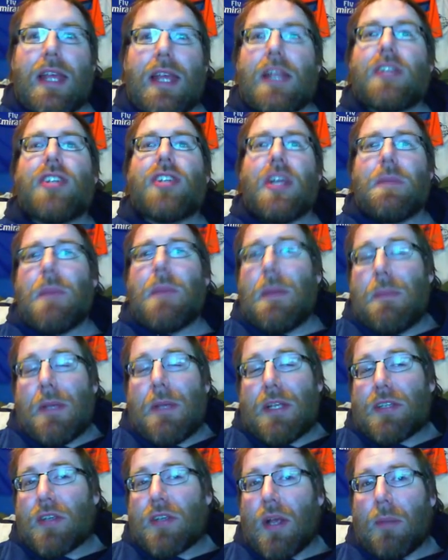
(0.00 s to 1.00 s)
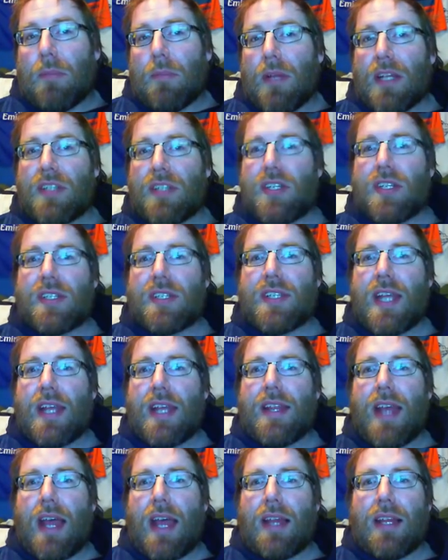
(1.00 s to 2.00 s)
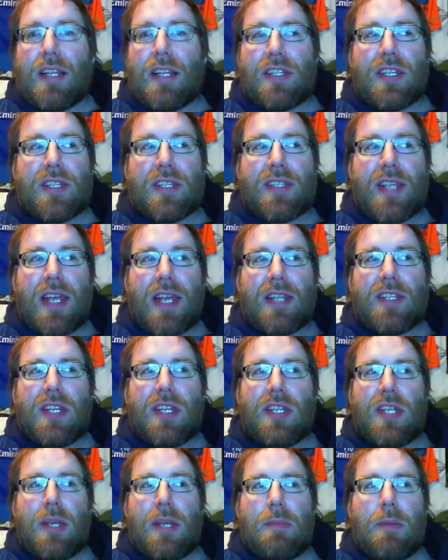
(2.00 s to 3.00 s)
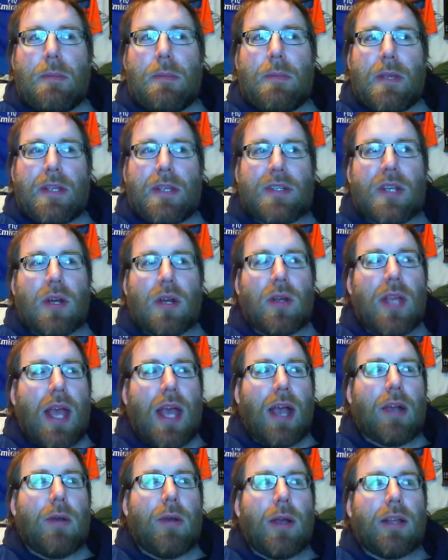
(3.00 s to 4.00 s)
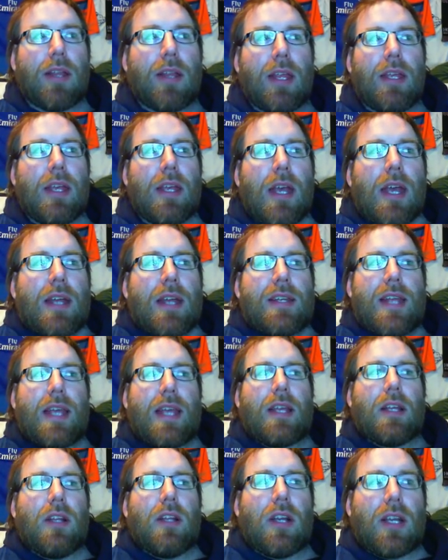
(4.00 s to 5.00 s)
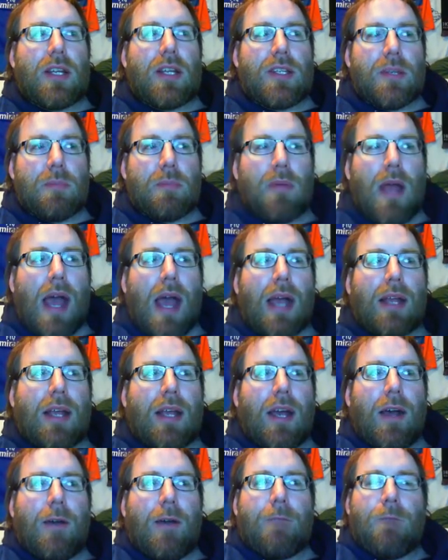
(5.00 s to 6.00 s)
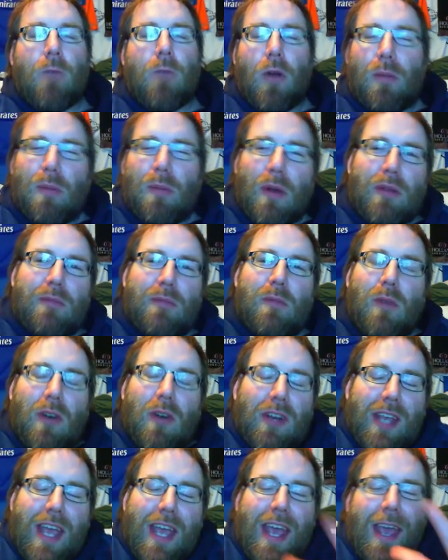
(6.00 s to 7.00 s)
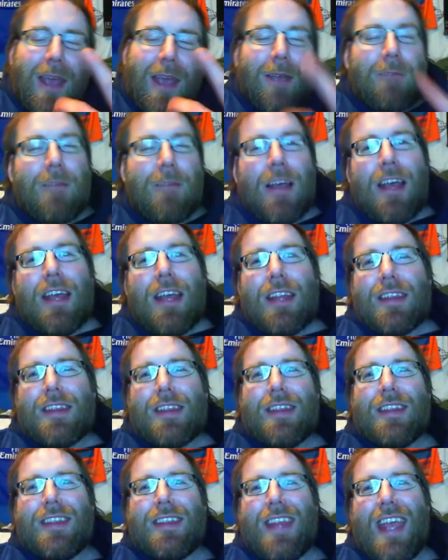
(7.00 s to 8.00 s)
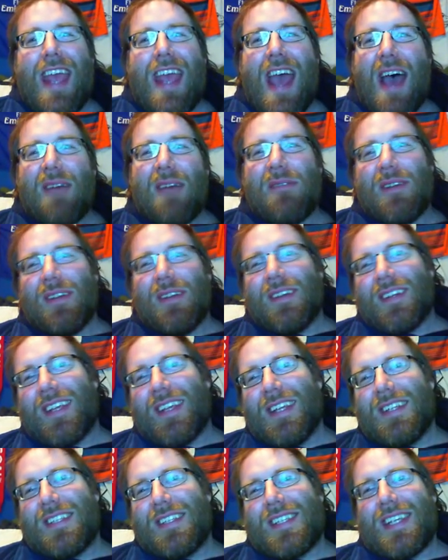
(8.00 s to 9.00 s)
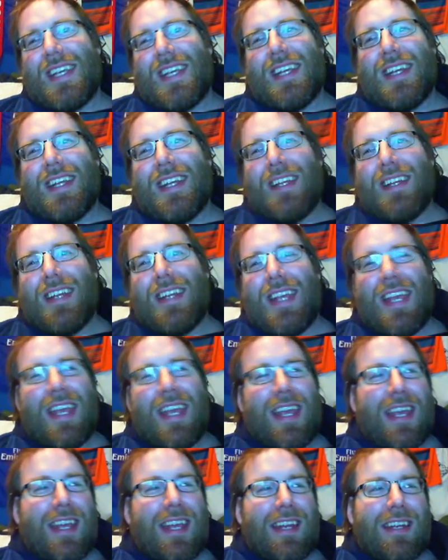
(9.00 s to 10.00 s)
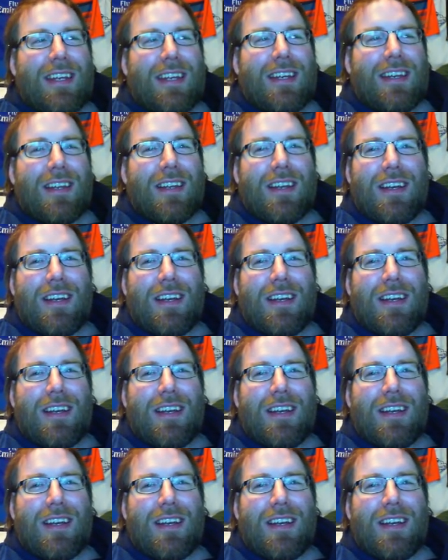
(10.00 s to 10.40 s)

G P P script. Let's just say that. Let's just say it's a G P P. So, yeah, quickly take a look at Dubravka, four point four K. They haven't conceded in...